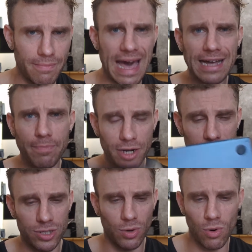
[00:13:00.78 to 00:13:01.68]

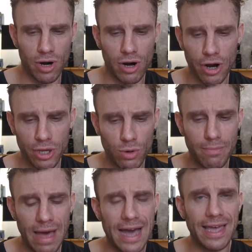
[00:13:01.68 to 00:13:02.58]
MacBooks or are you a
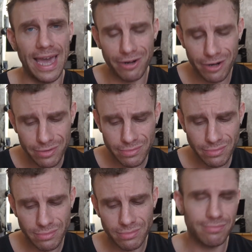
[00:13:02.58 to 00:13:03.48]
Mac hater?
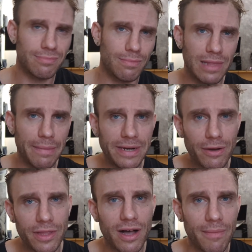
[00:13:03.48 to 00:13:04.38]
Let me
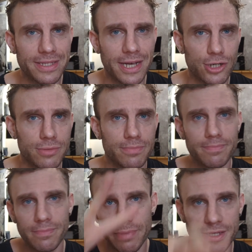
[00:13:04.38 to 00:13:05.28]
know in the comment section.
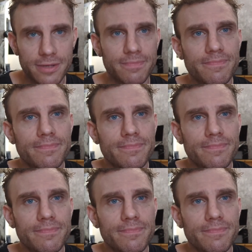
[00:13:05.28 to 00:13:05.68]
Peace.